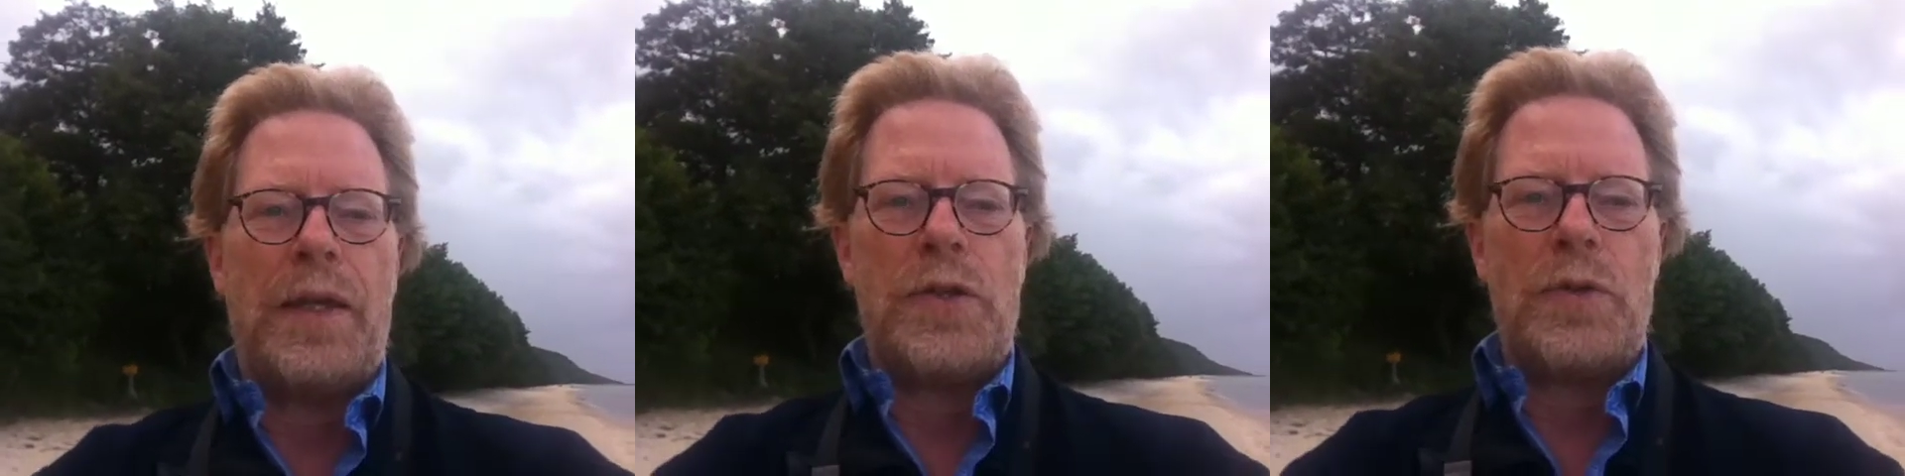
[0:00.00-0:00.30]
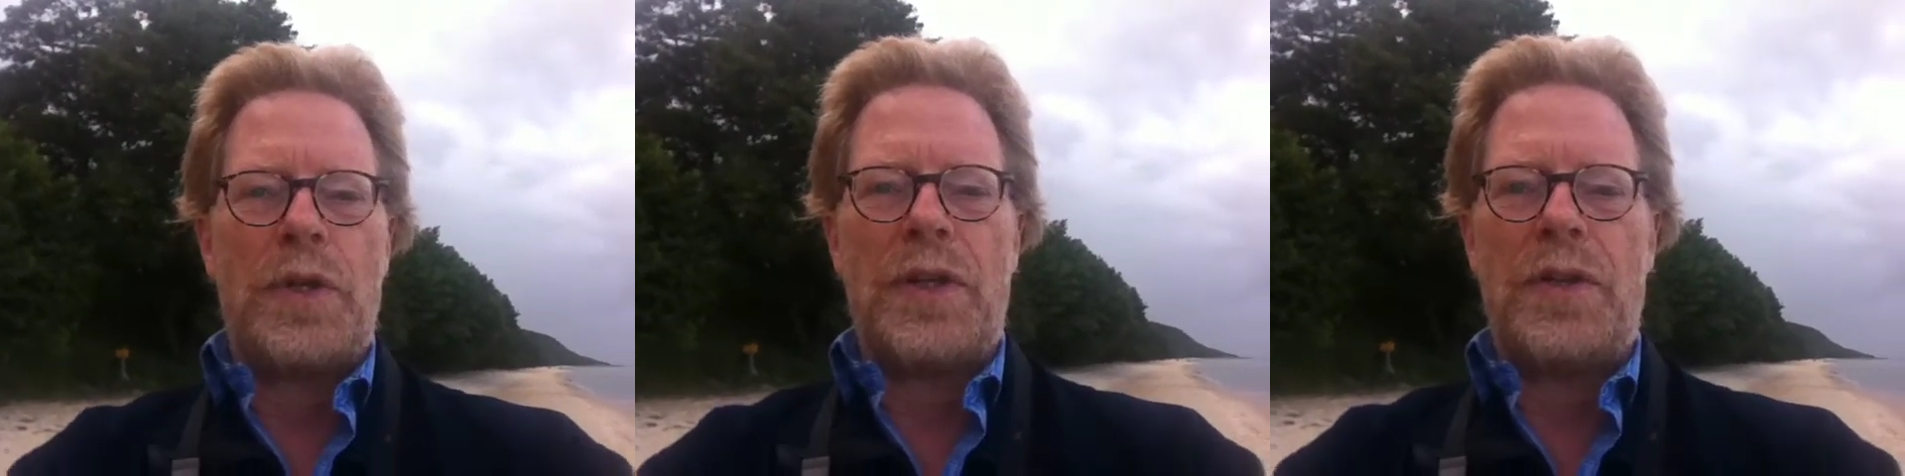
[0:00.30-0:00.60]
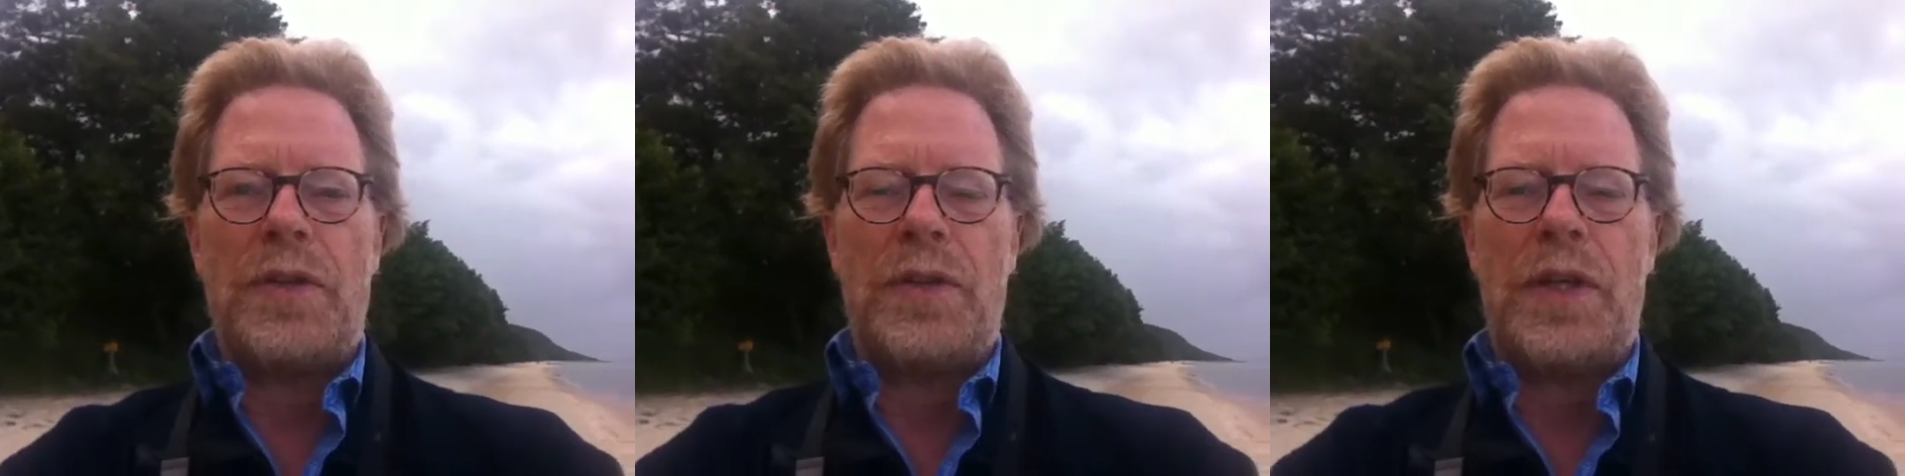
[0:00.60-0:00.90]
During the
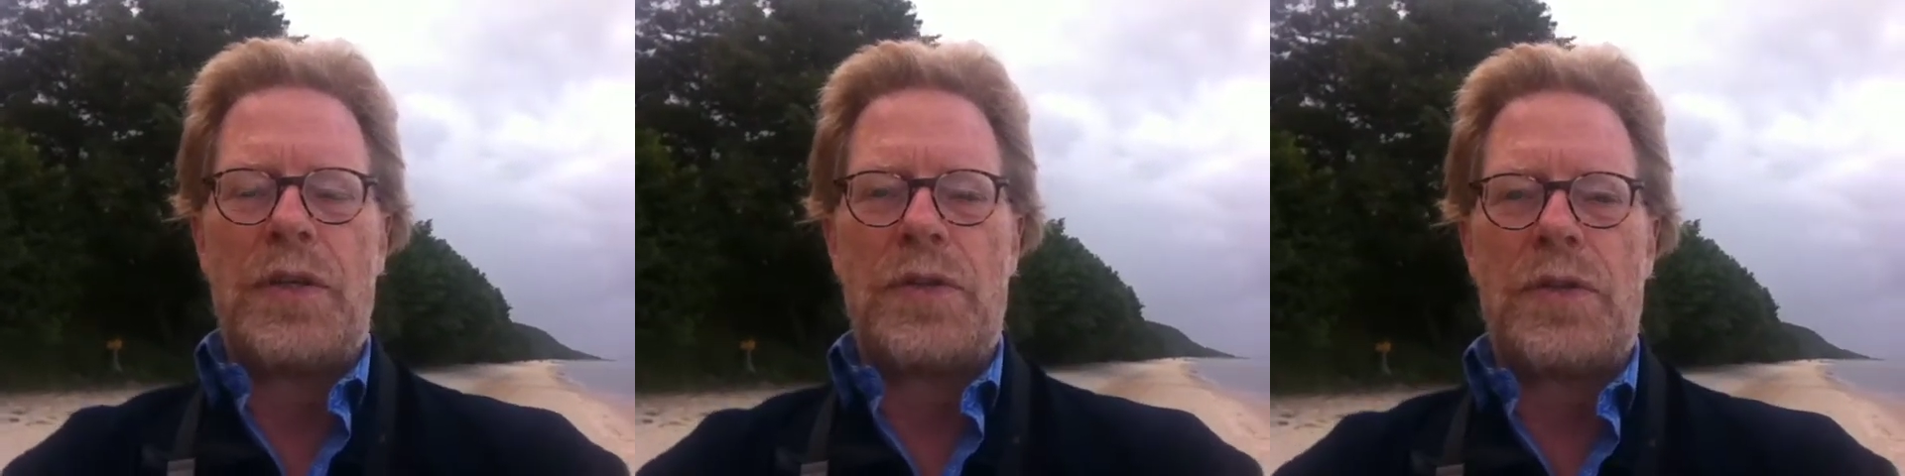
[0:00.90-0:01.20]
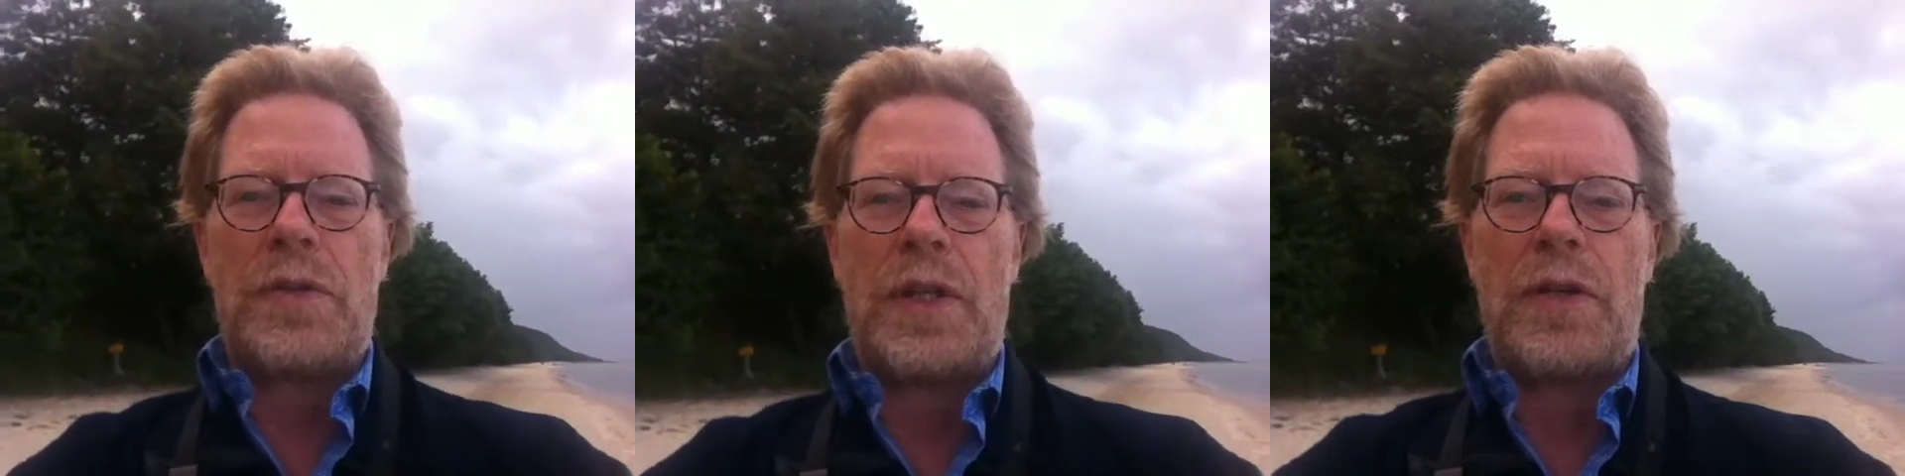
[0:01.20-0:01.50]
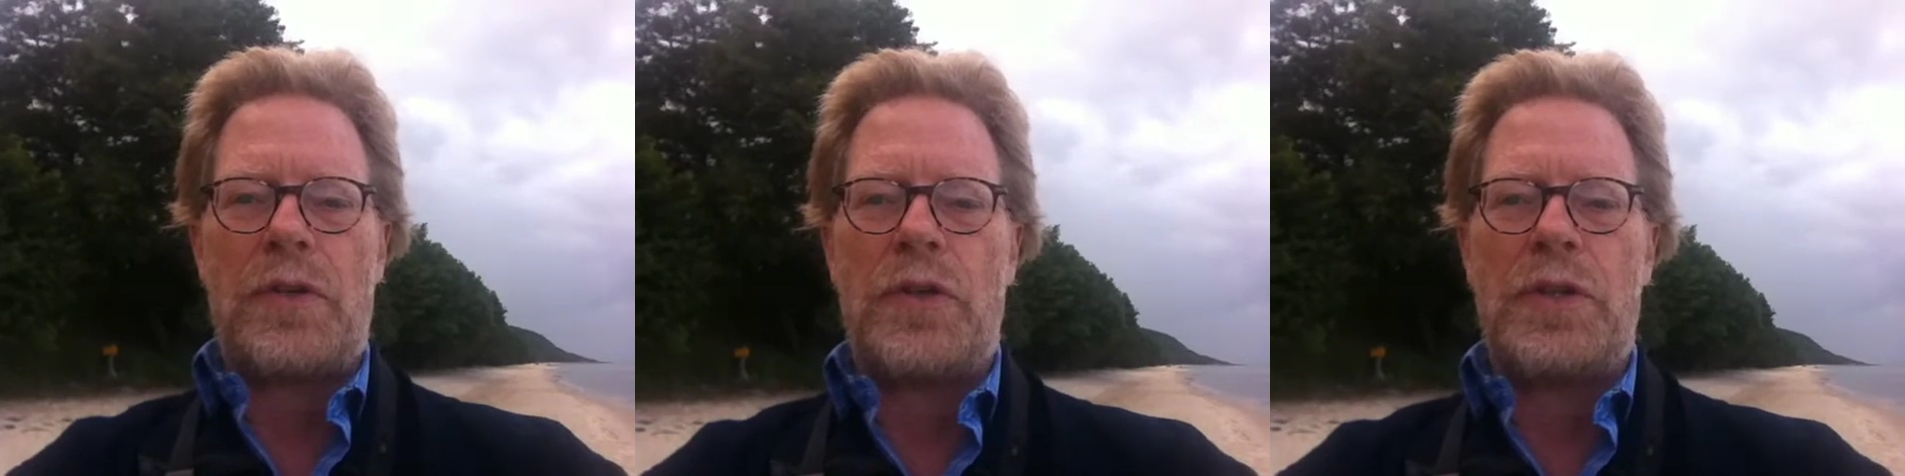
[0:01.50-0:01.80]
years that
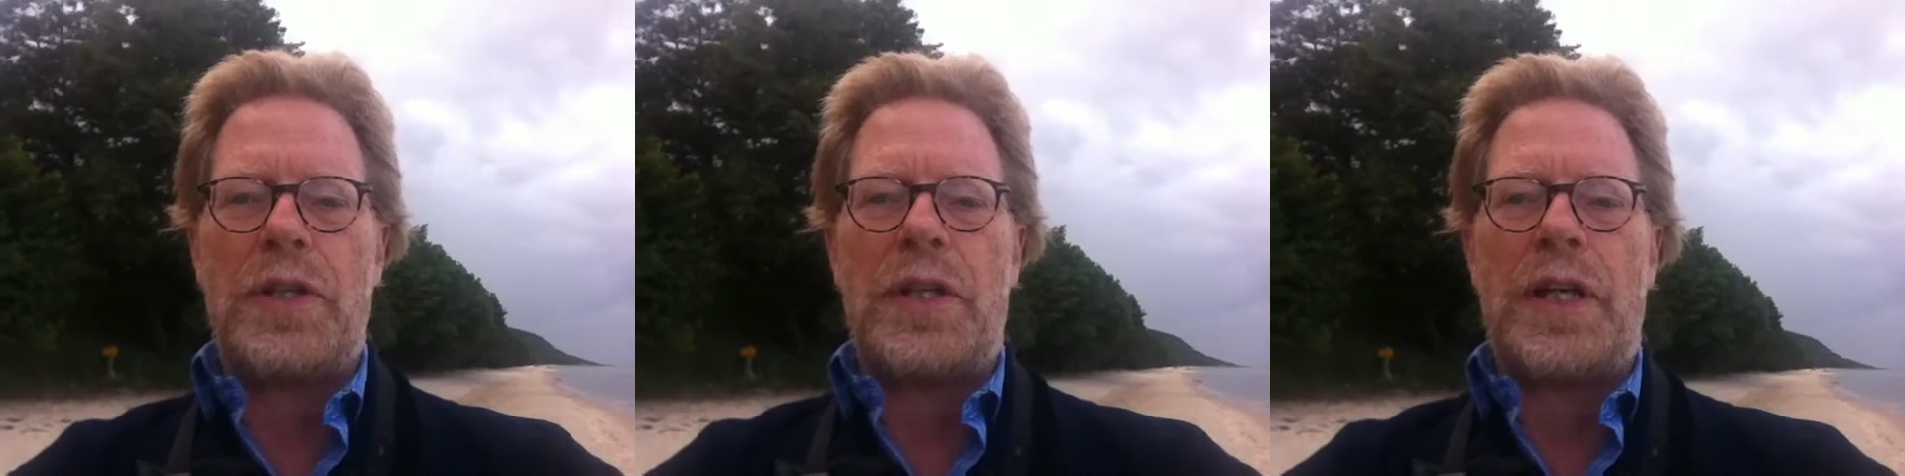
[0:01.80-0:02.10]
have gone,